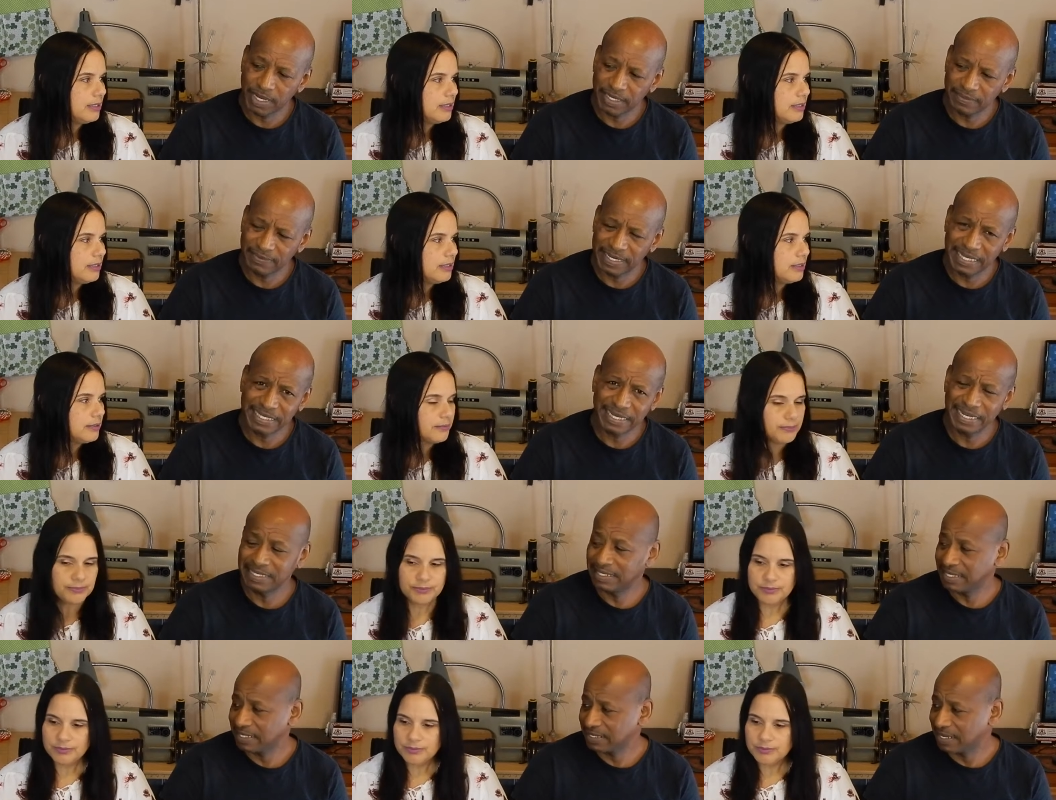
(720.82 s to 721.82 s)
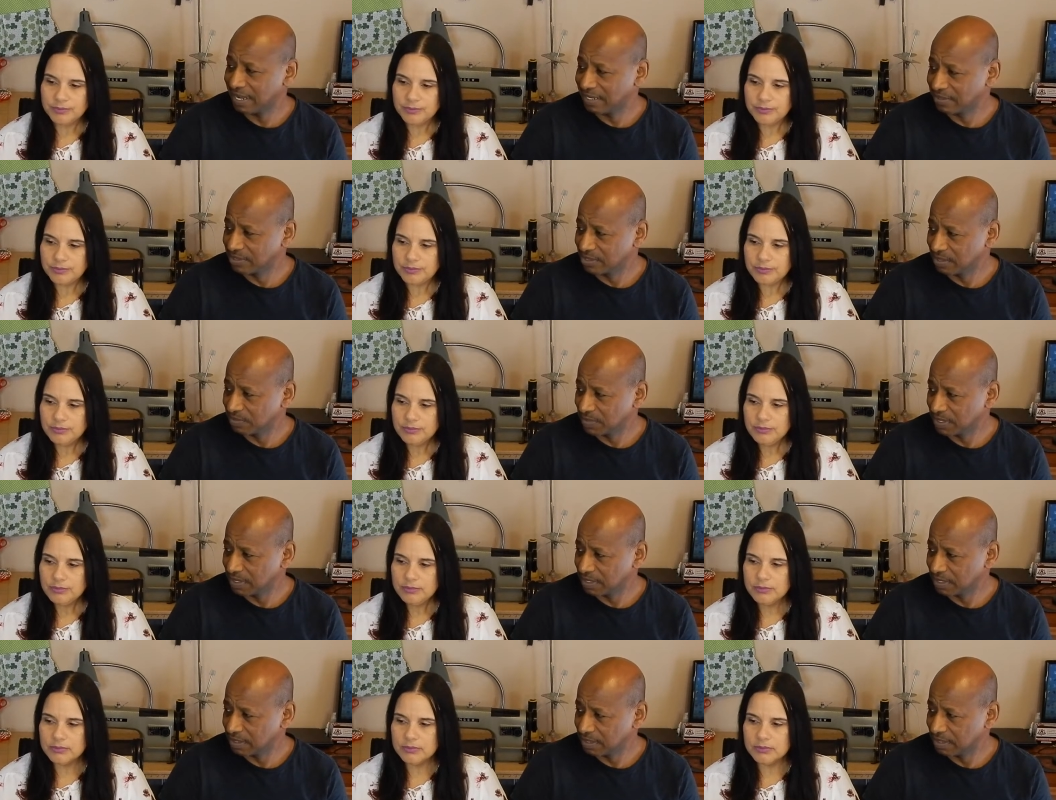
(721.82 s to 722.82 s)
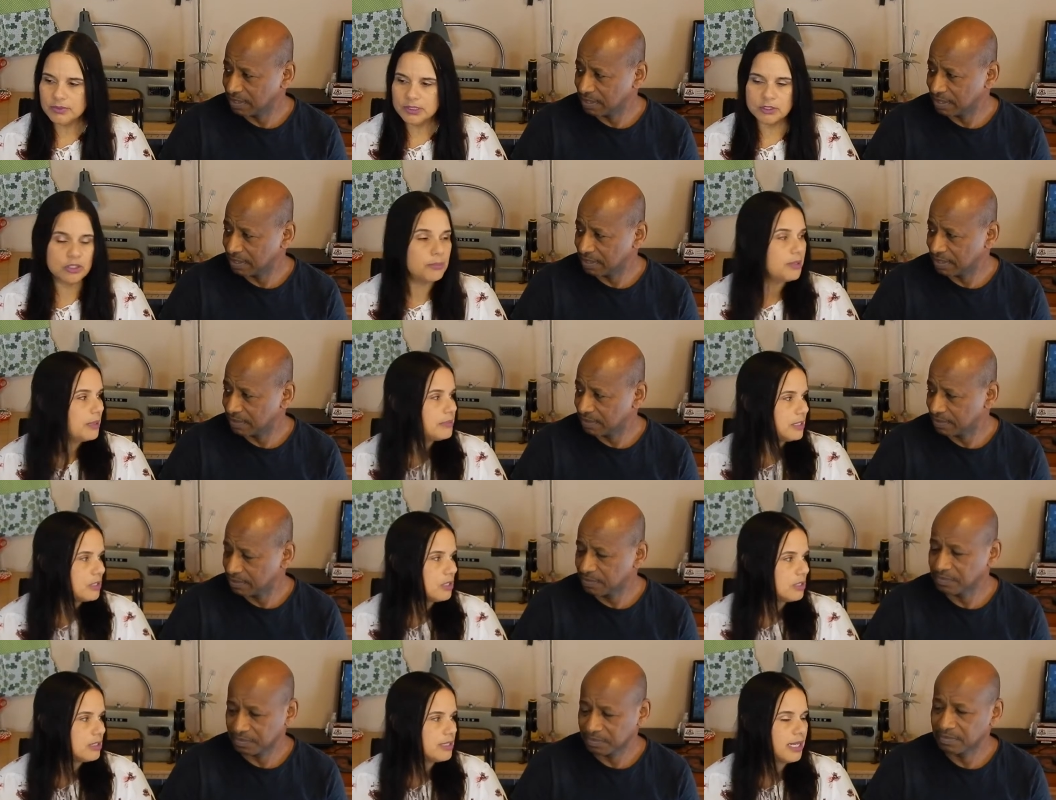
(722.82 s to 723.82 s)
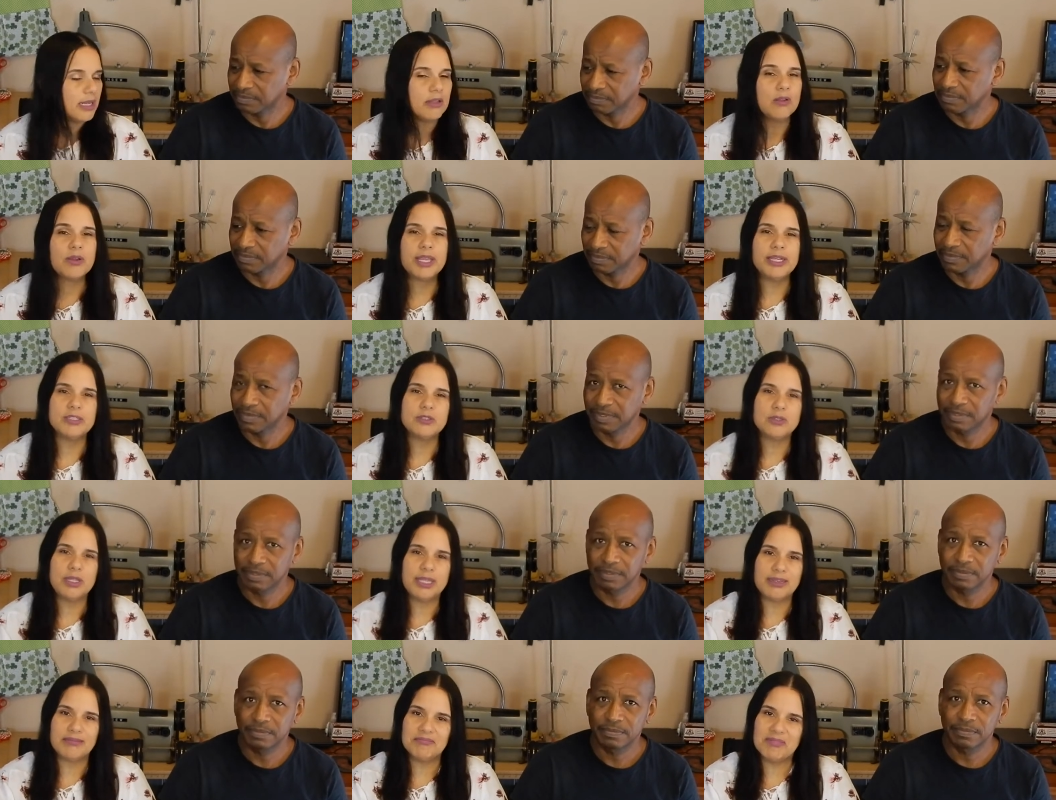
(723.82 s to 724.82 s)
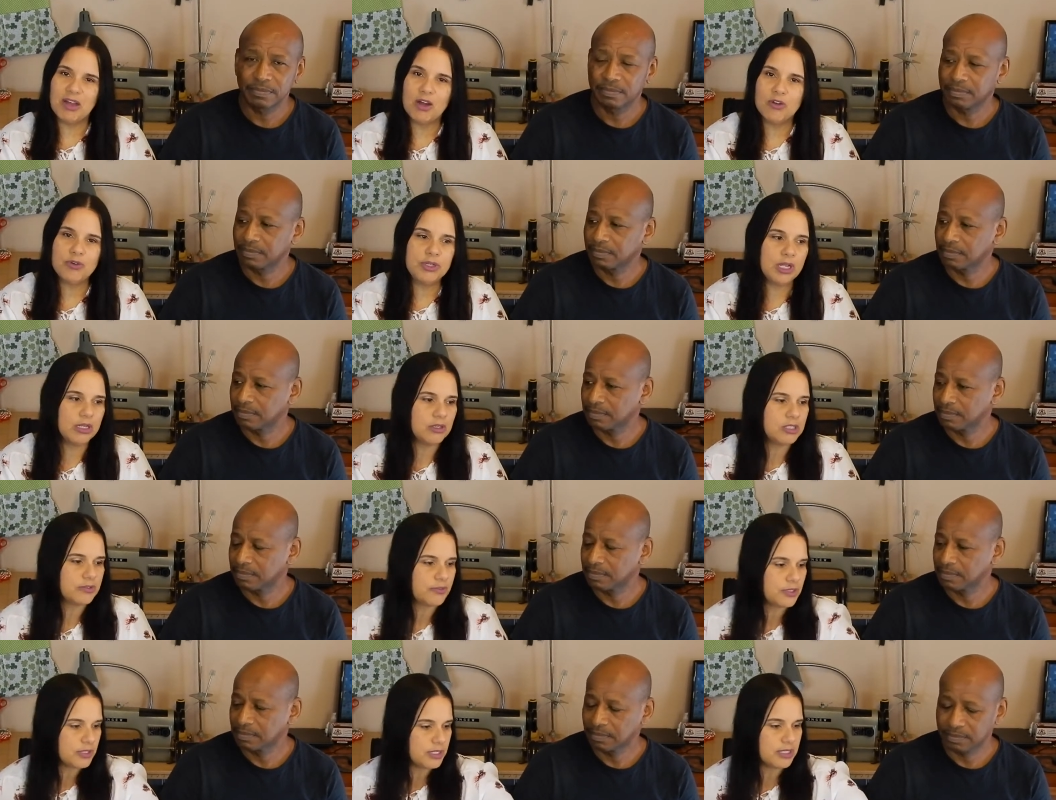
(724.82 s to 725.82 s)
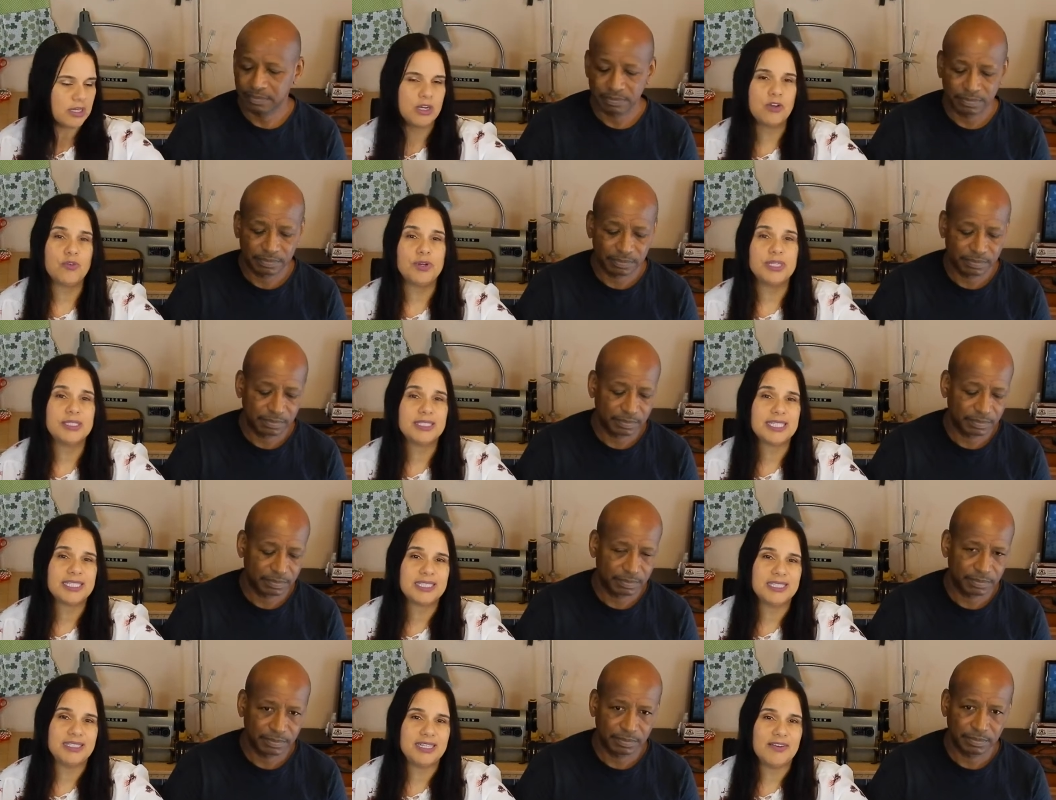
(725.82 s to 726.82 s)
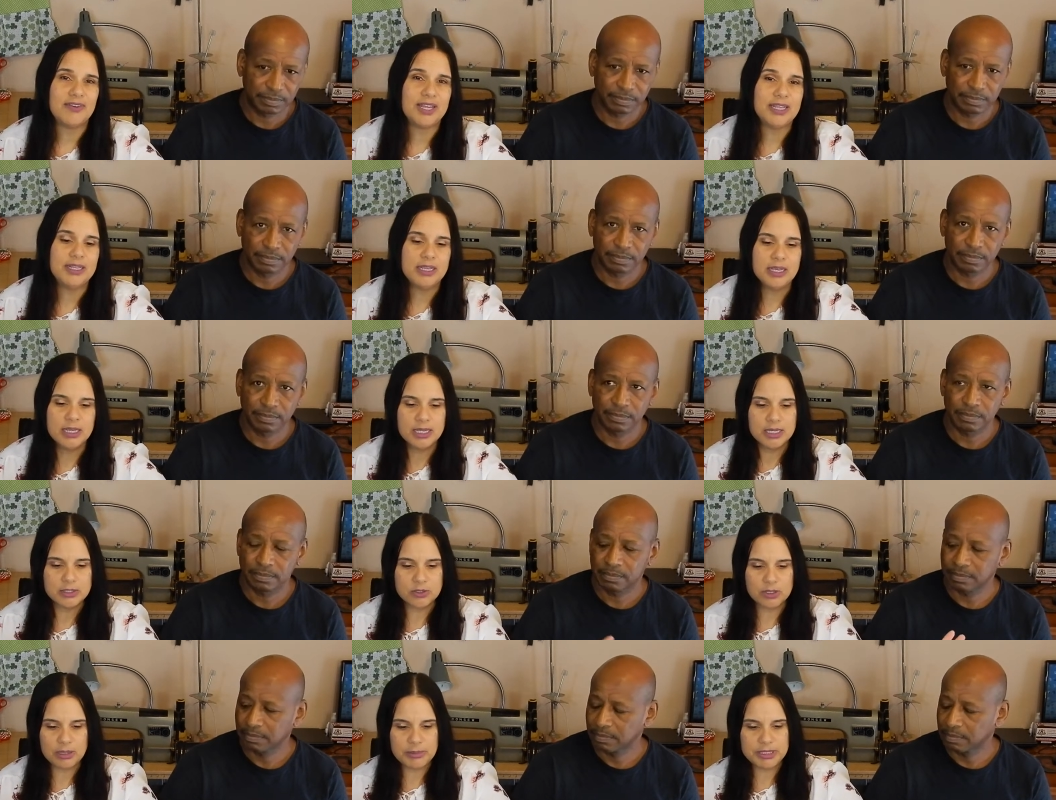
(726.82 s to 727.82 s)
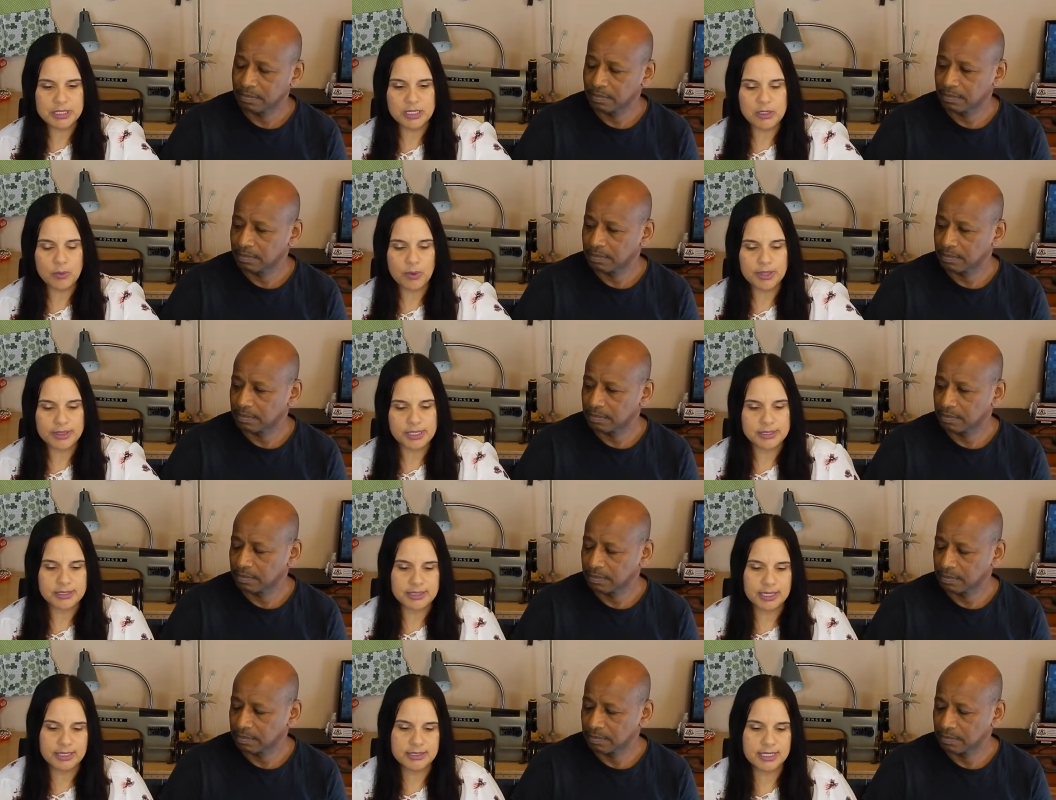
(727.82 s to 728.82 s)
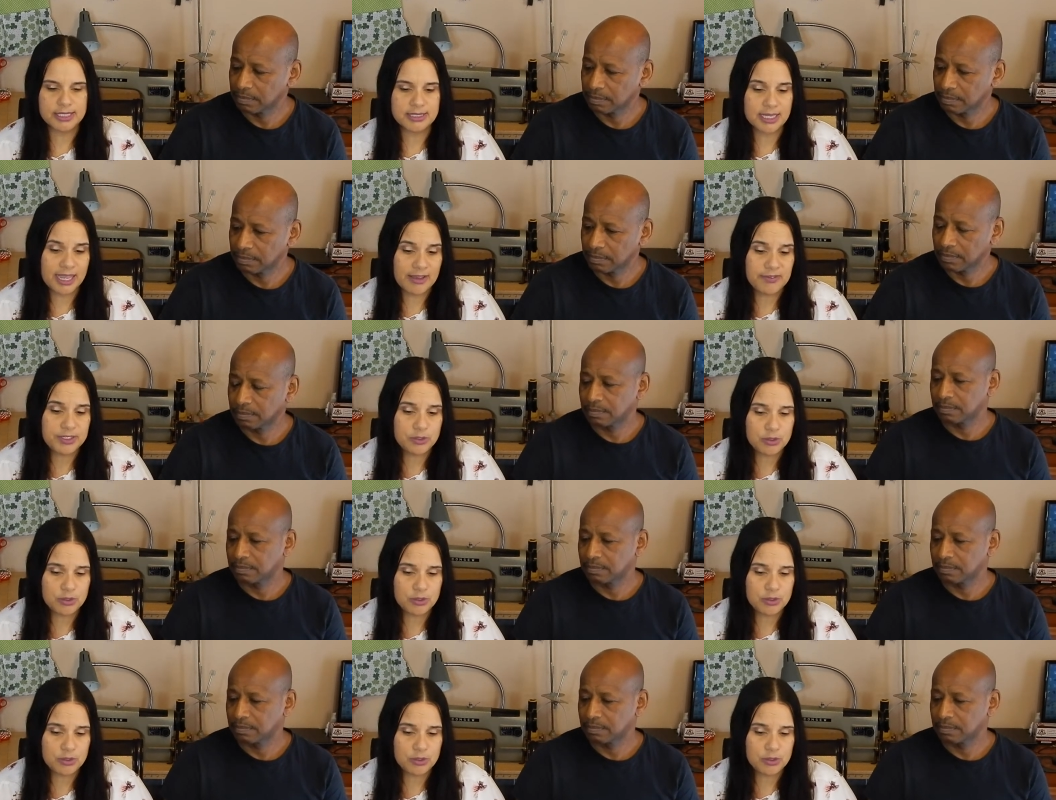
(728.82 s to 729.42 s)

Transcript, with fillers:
Speaker 1: buy it for like 98 dollars something. I see Sometimes it's
Speaker 2: on sale. Okay, so like 100 dollars versus 167. So let me tell you what this does. It's a heavy